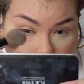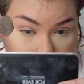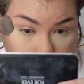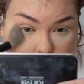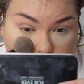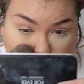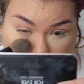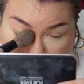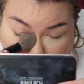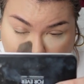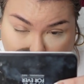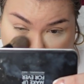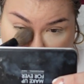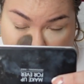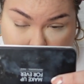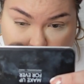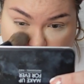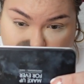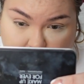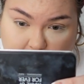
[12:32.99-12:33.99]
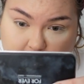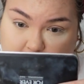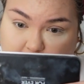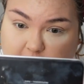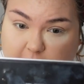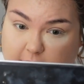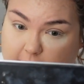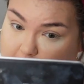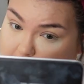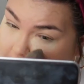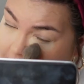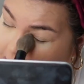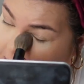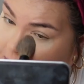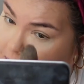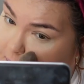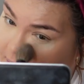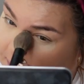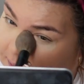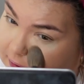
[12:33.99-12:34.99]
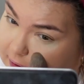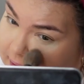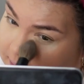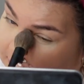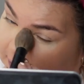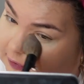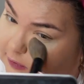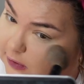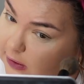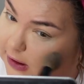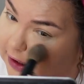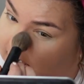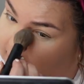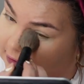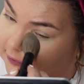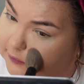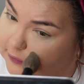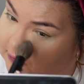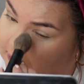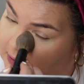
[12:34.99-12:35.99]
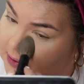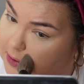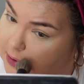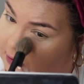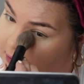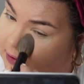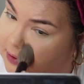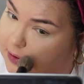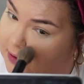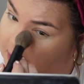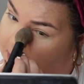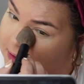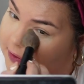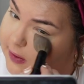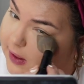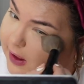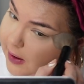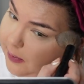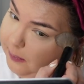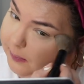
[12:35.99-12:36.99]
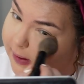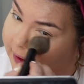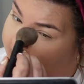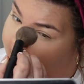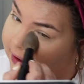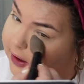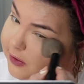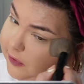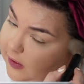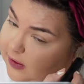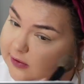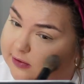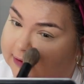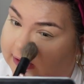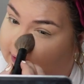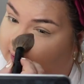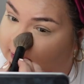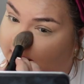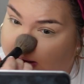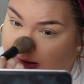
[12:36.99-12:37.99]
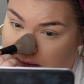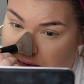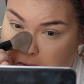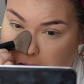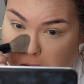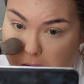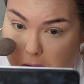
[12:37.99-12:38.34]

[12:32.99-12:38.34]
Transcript: So thankfully, we'd be able to get that back, they said,